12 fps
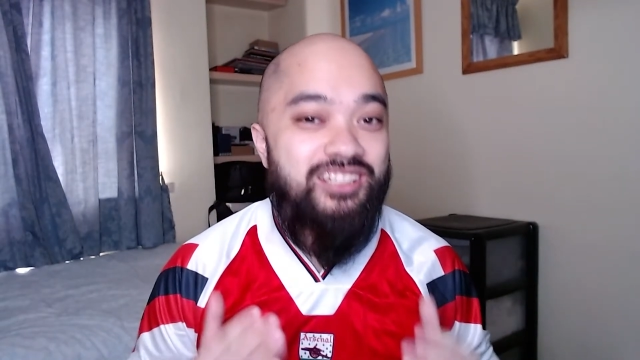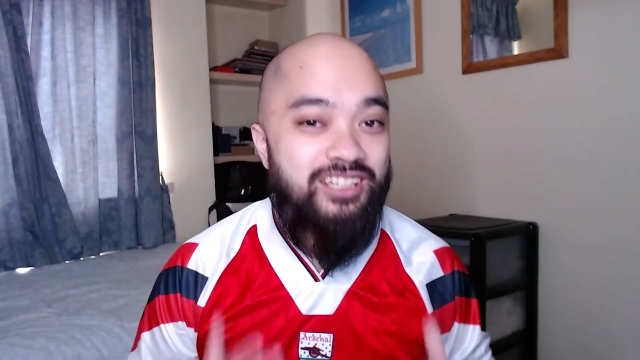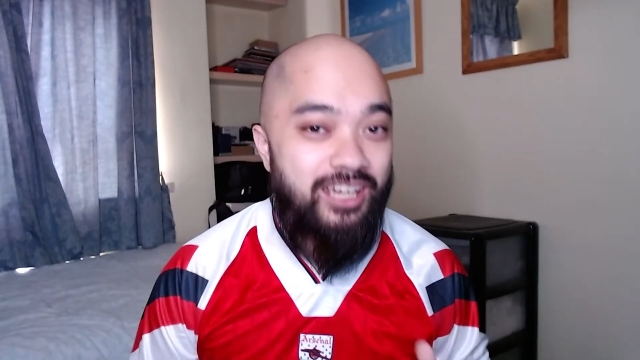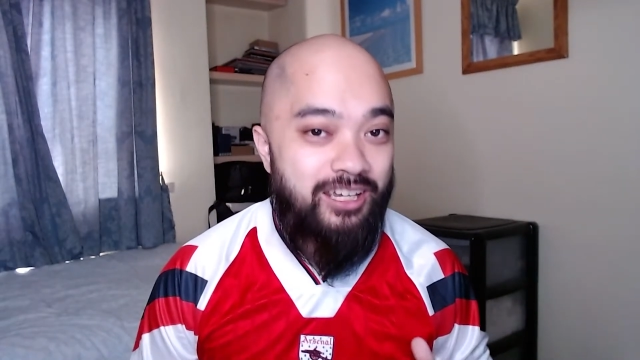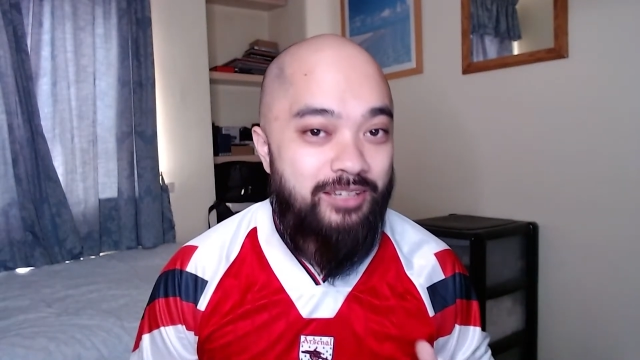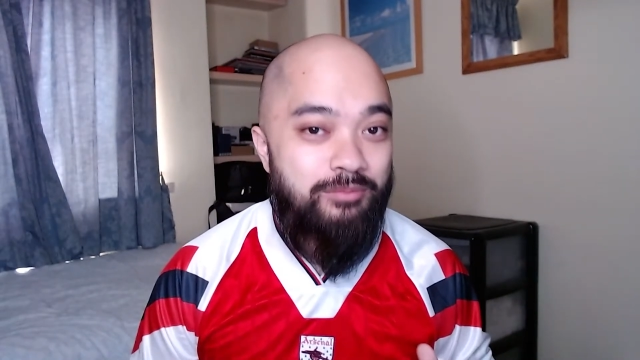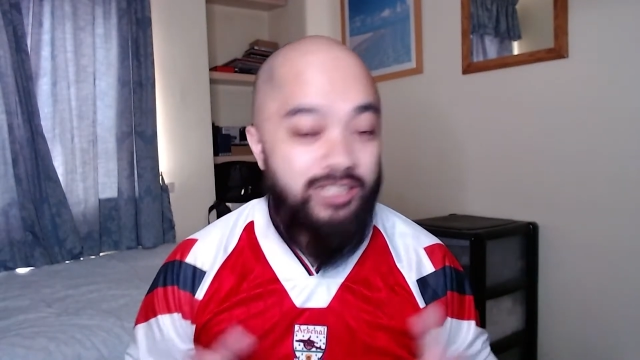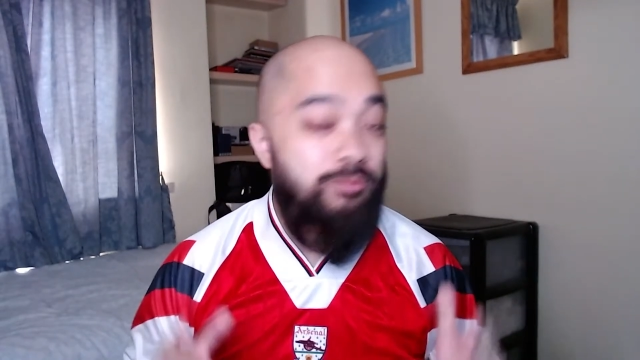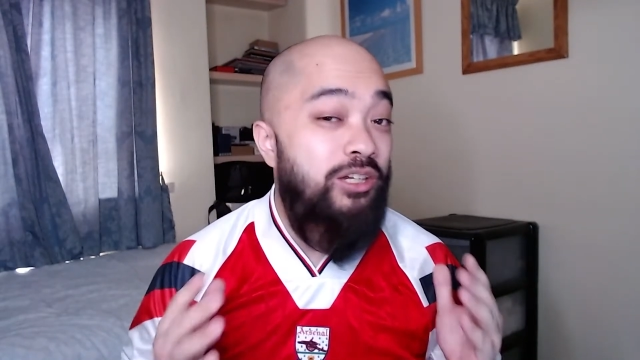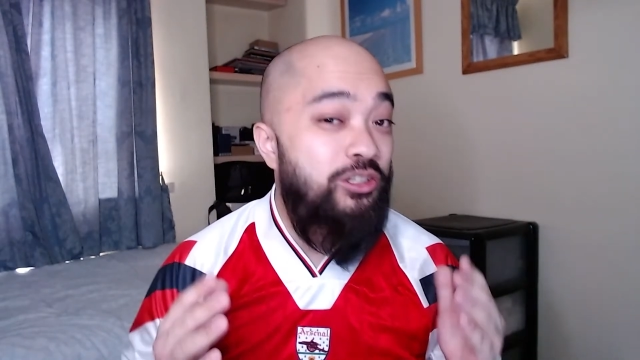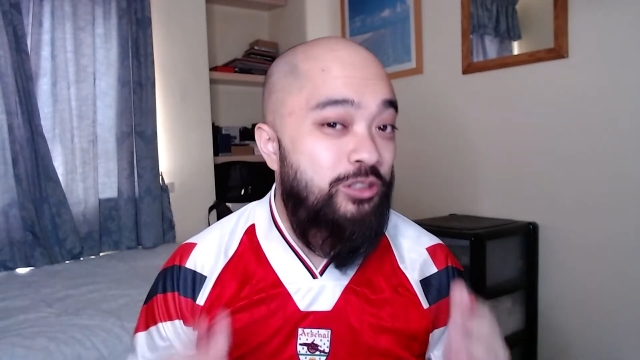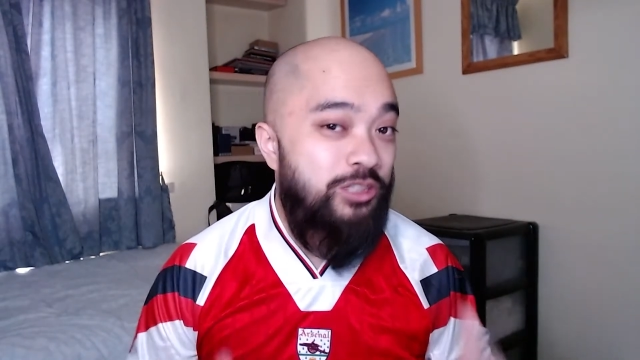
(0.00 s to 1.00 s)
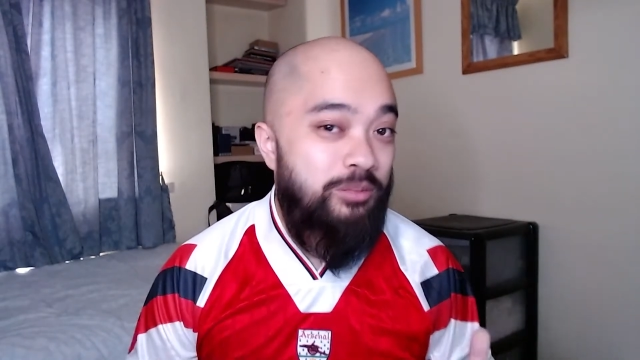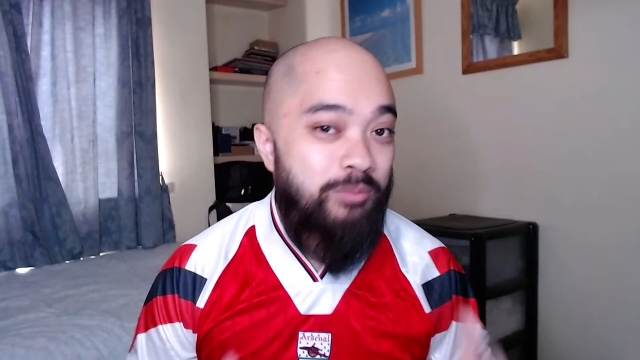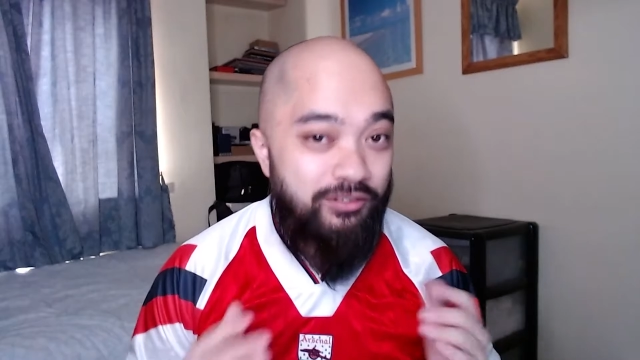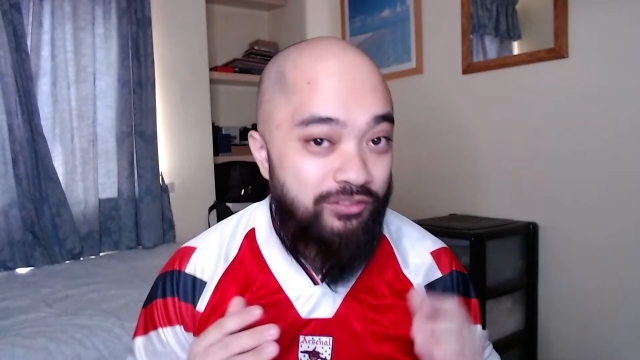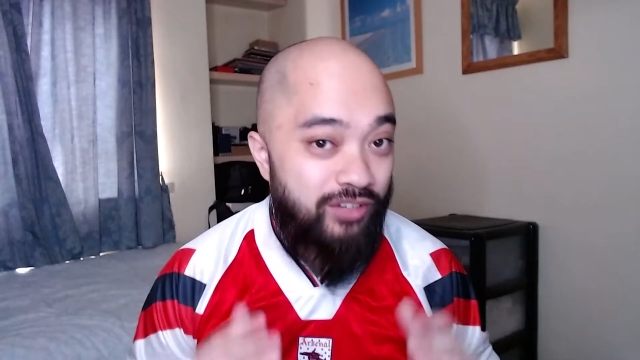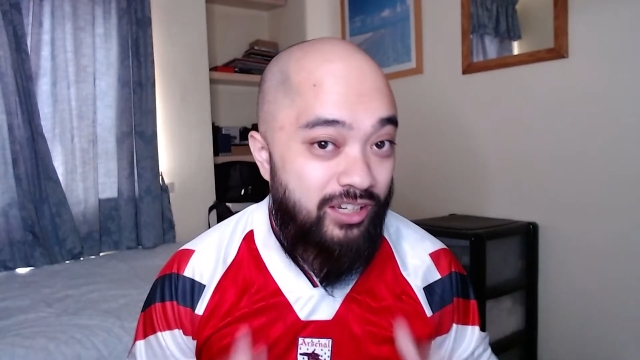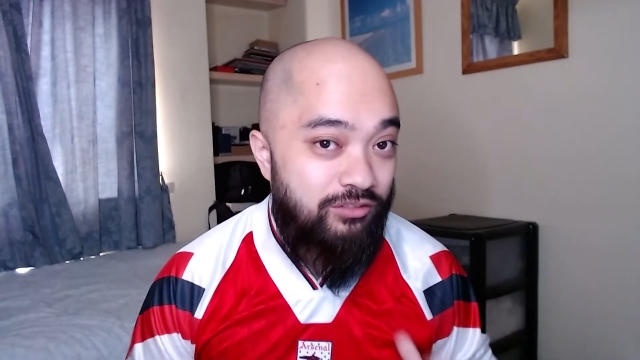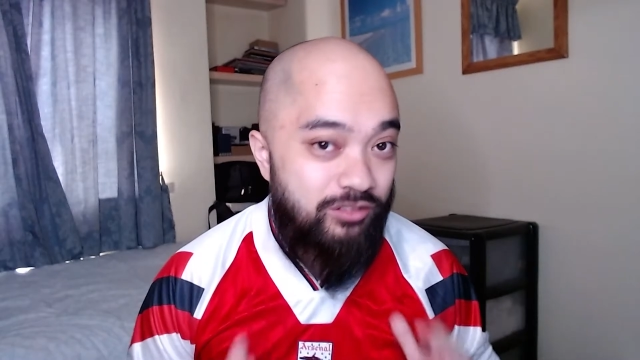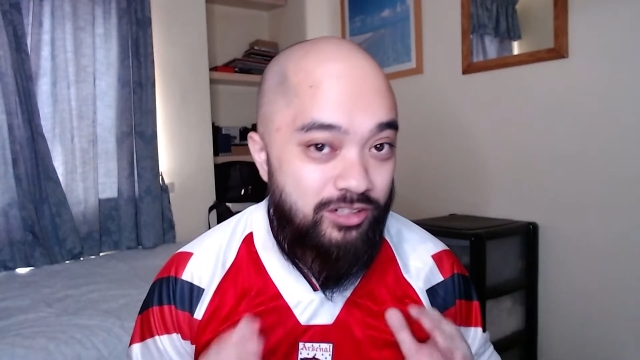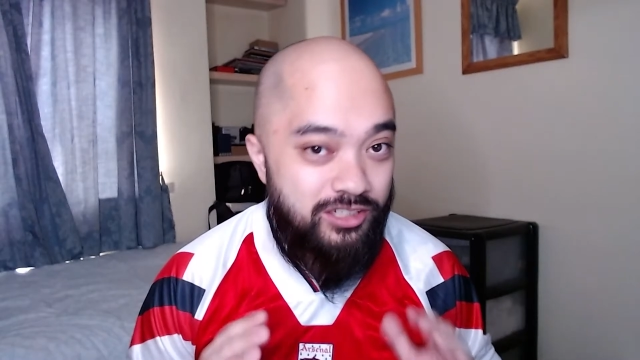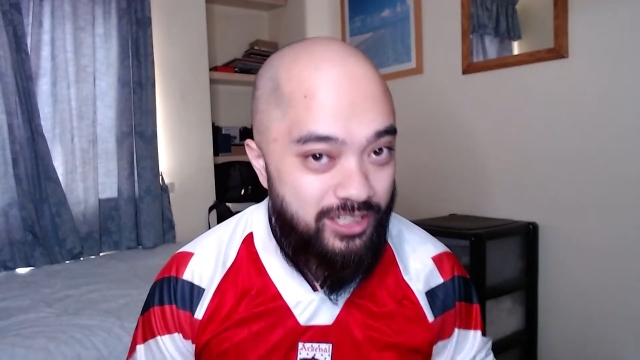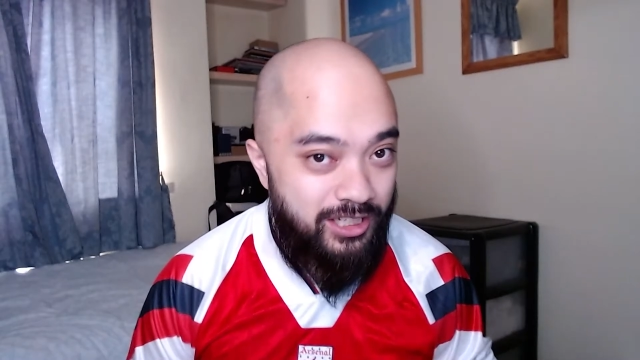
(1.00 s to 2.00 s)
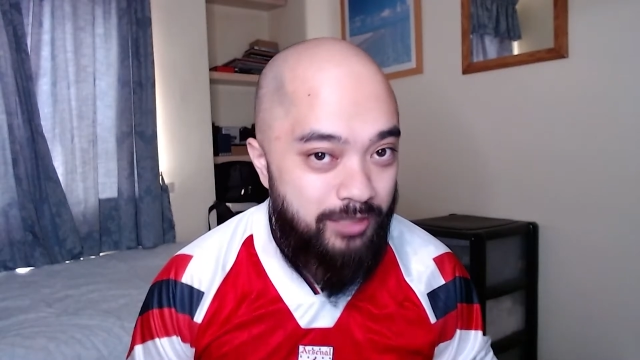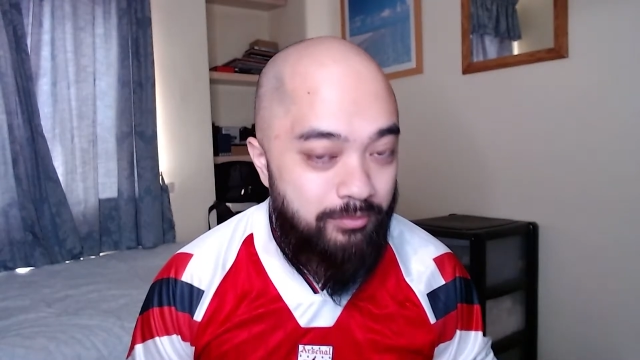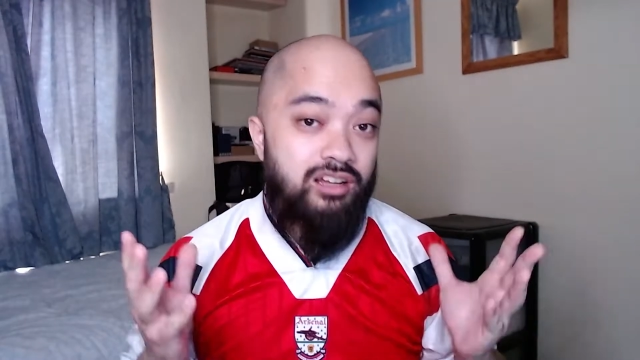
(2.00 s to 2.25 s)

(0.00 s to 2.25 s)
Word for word: game by using my favorite team.